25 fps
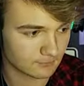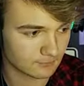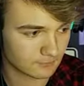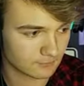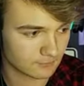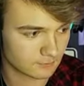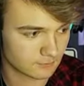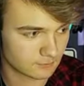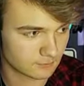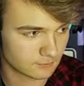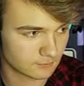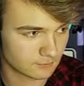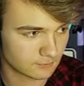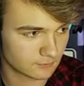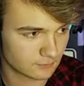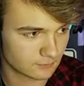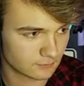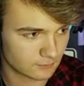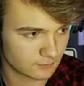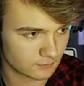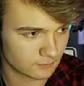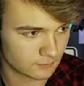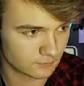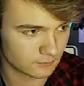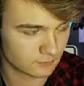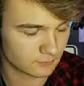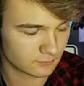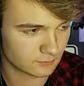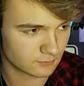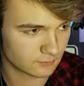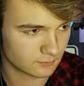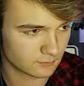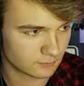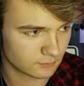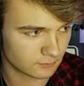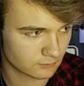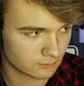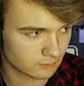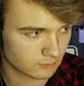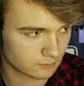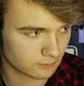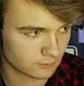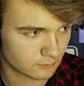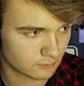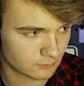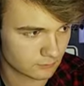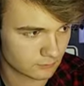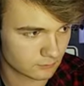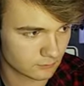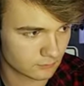
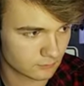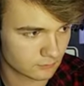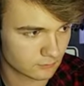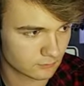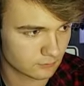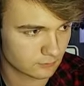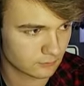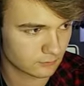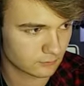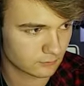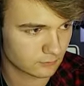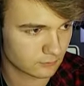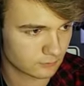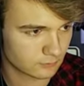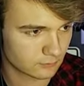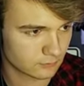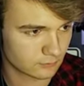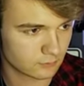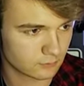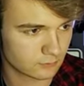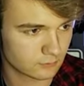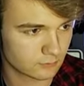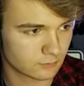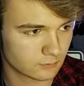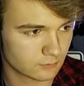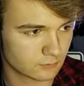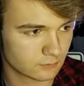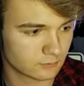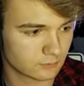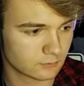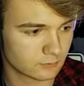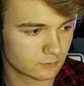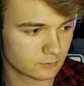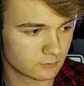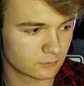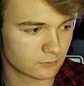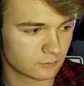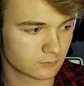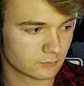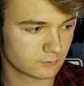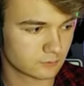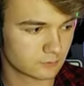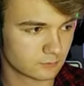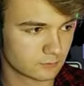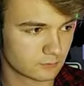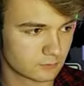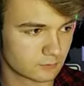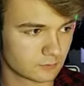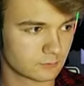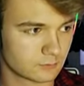
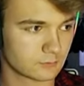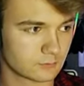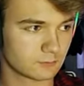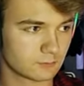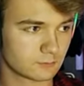Nobody speaks.